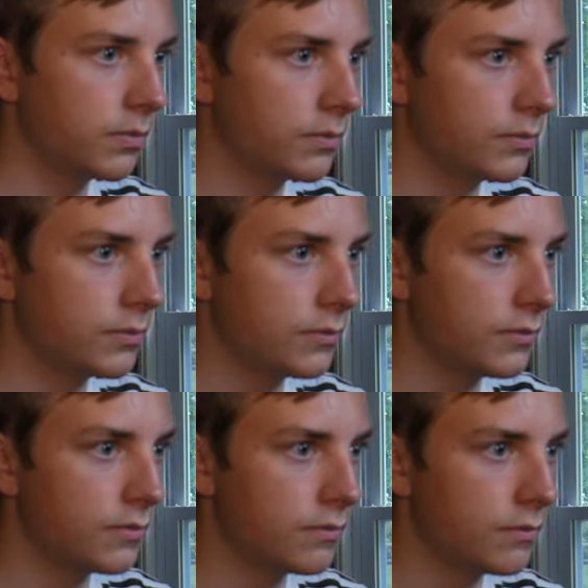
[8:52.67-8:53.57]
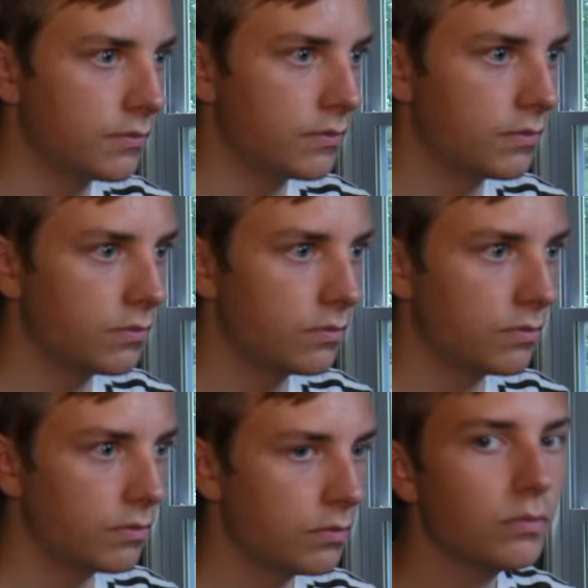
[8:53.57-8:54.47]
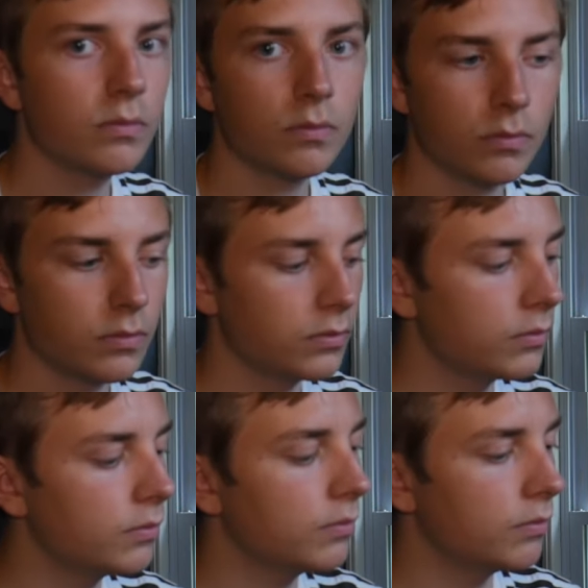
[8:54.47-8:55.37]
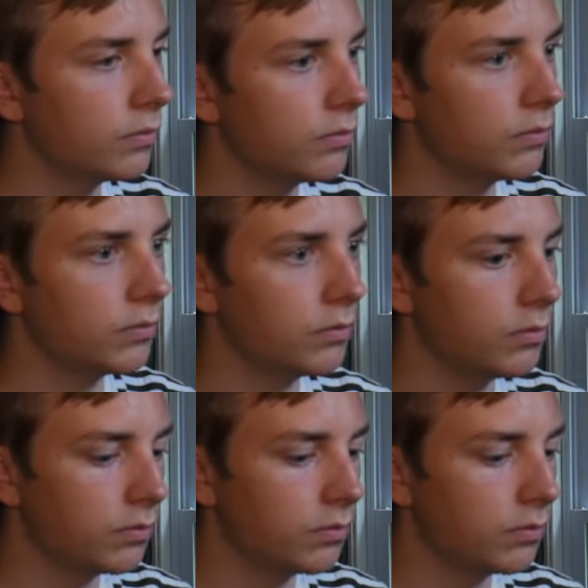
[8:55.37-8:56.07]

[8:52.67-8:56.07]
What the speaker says: I've been drowning, I've been drowning, I've been drowning.